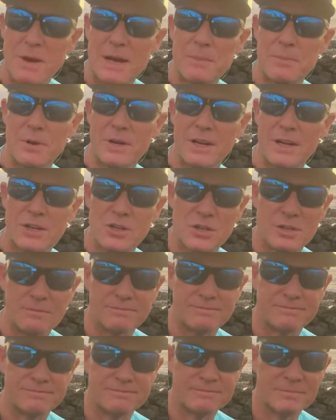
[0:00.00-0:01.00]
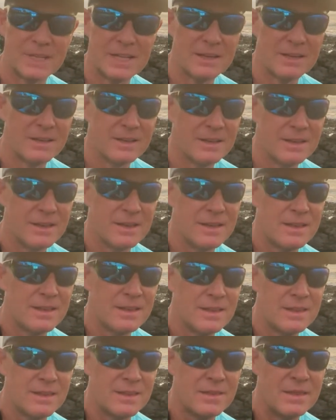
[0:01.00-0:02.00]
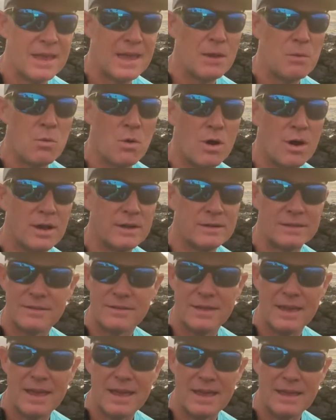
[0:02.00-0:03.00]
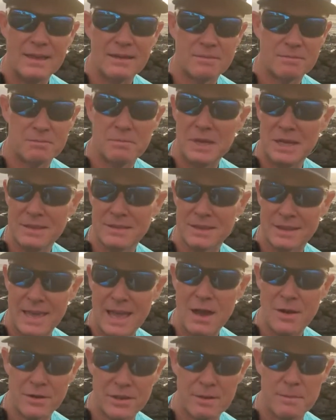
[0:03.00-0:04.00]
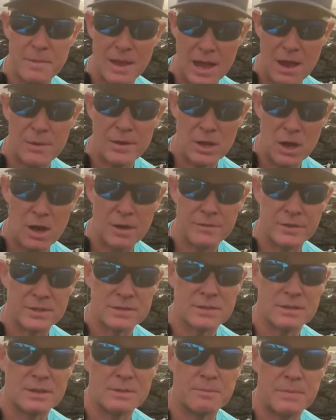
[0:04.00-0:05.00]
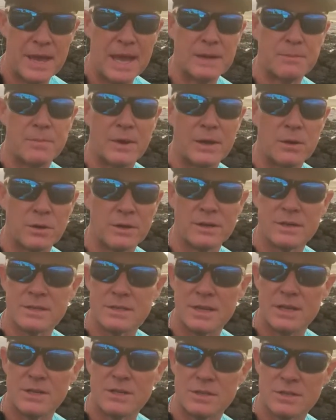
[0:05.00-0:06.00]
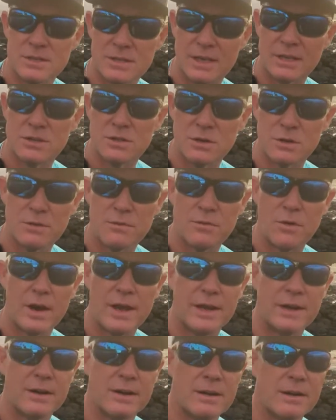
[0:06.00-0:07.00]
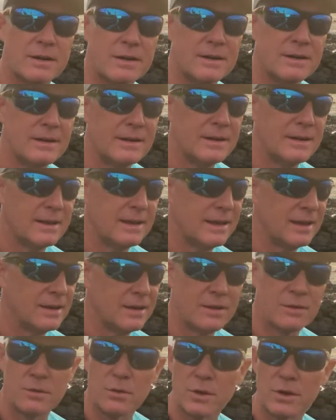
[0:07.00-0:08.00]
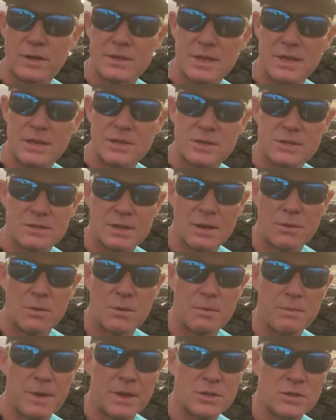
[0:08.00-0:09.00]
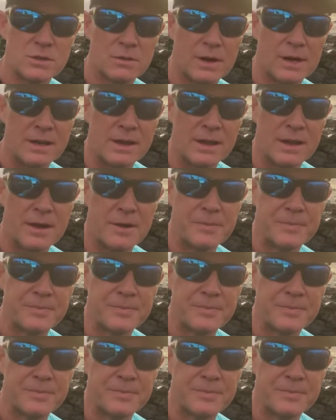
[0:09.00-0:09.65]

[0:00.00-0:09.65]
prediction. They being the county of Maui, obviously, backed by organizations like Surfrider and other organizations I won't mention right now,